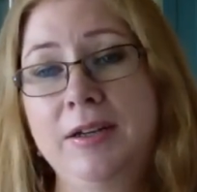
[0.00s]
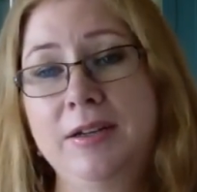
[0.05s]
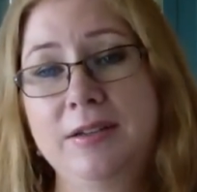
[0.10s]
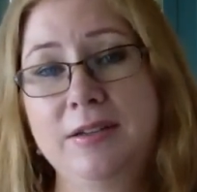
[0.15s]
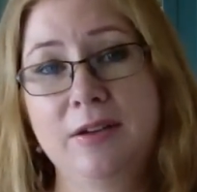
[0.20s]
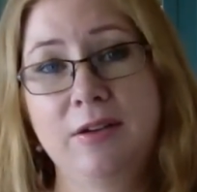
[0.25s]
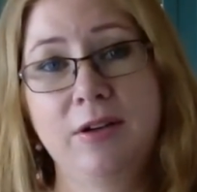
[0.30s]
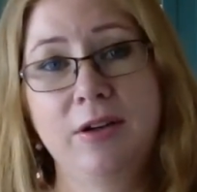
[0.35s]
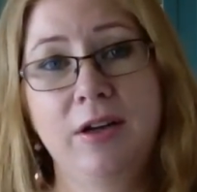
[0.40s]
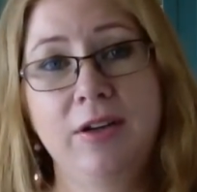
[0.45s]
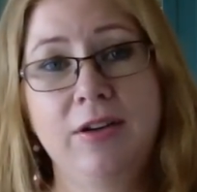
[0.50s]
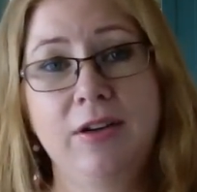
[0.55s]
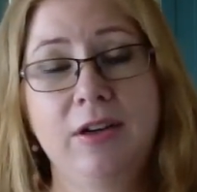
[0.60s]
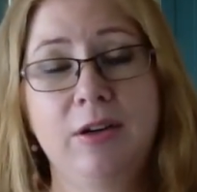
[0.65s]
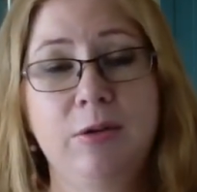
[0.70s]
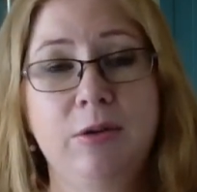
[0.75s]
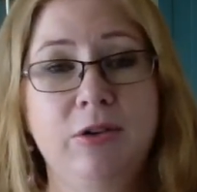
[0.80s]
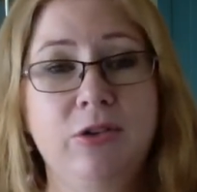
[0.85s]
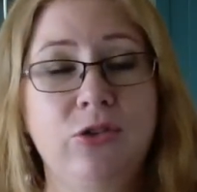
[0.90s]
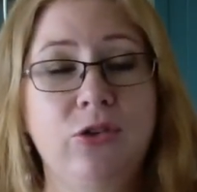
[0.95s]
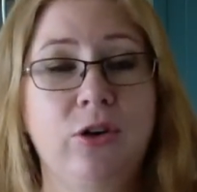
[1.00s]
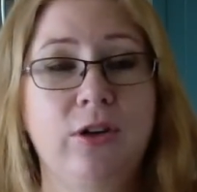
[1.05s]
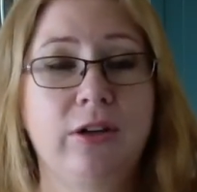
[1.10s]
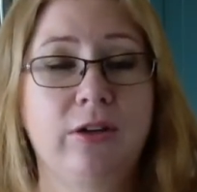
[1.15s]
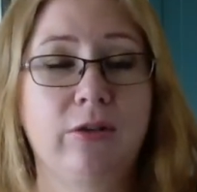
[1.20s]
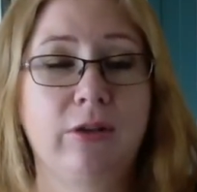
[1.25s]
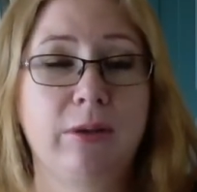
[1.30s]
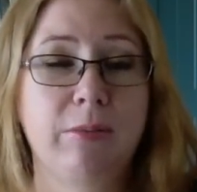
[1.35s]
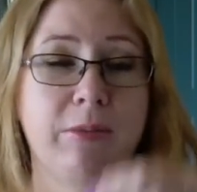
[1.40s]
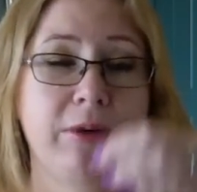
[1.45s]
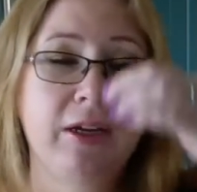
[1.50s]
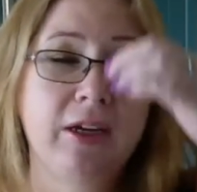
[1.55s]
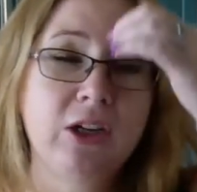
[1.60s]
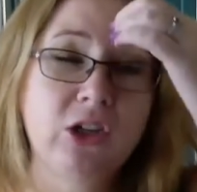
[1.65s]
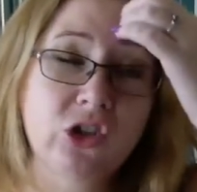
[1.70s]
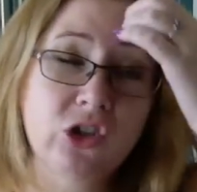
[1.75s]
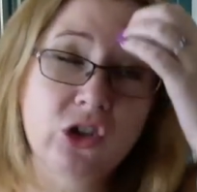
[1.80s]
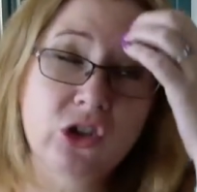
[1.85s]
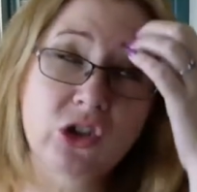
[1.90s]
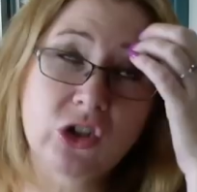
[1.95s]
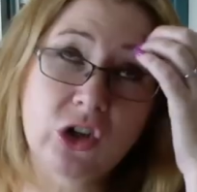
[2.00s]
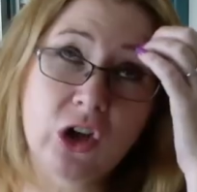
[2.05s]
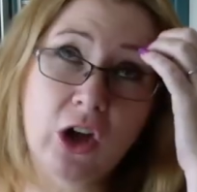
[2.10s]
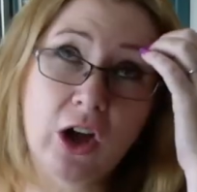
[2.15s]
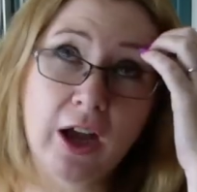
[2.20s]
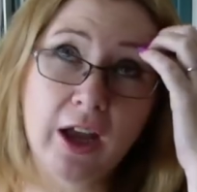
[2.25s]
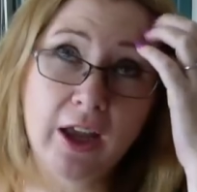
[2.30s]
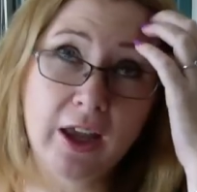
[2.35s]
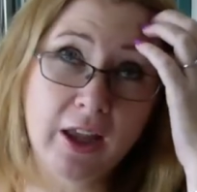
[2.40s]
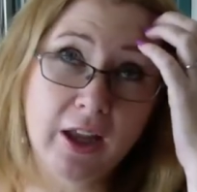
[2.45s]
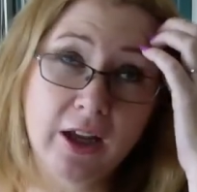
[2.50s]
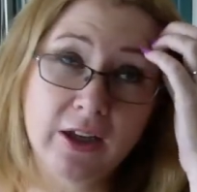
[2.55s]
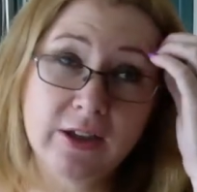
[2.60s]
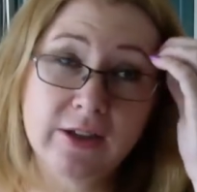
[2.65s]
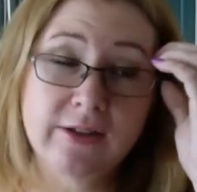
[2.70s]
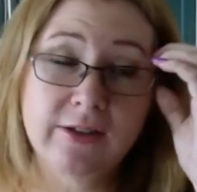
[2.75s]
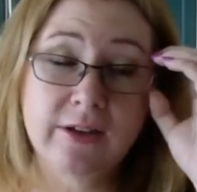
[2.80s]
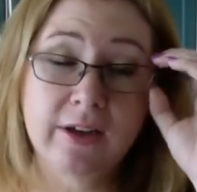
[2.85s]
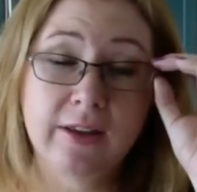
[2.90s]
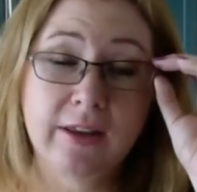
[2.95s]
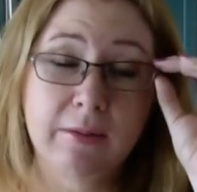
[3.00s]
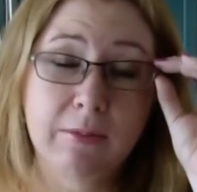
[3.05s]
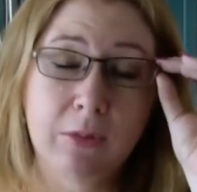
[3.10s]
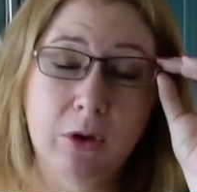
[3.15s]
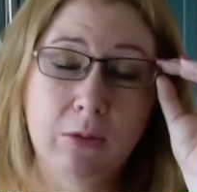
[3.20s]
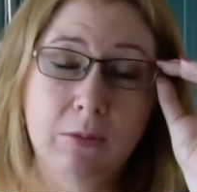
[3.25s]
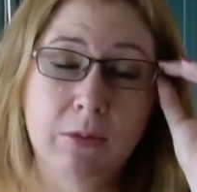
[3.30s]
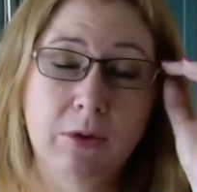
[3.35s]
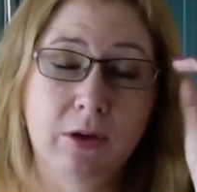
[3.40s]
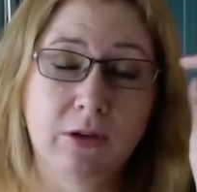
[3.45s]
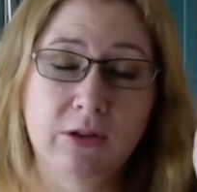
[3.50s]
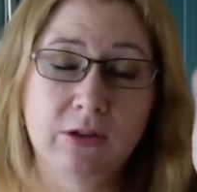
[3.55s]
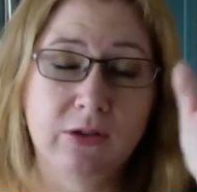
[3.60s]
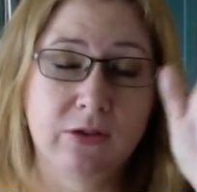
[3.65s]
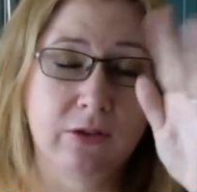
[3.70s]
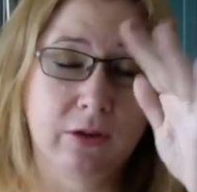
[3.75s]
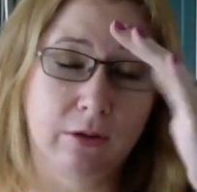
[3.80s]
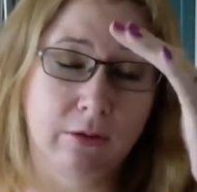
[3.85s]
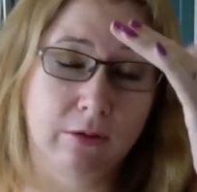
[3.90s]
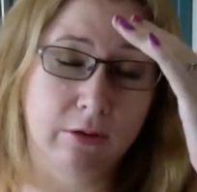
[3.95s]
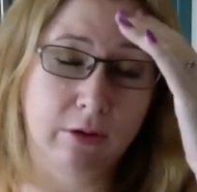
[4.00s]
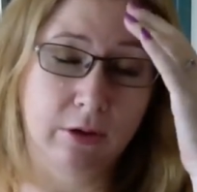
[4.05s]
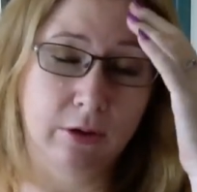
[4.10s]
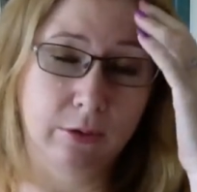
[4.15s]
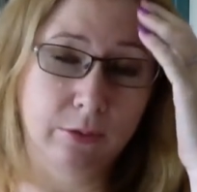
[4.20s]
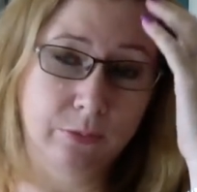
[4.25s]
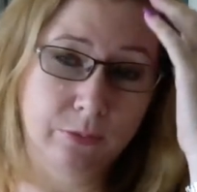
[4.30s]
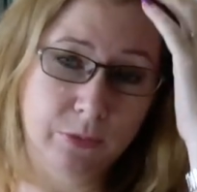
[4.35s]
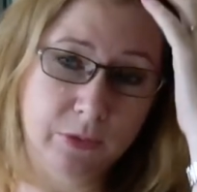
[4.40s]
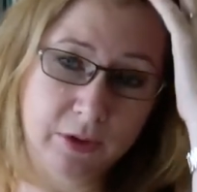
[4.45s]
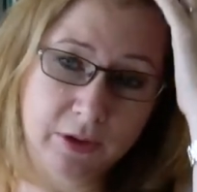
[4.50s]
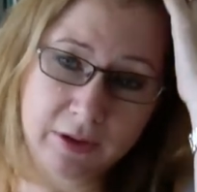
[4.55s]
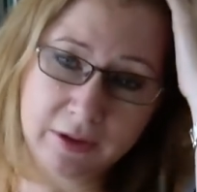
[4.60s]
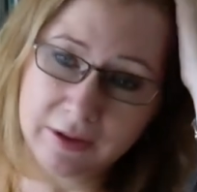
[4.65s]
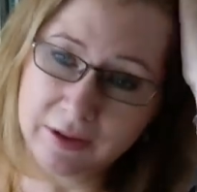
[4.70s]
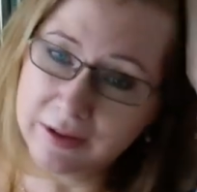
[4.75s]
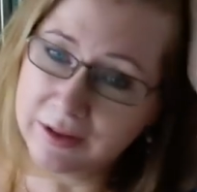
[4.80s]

So I don't know whether to try another elimination diet. At the moment, I just don't know.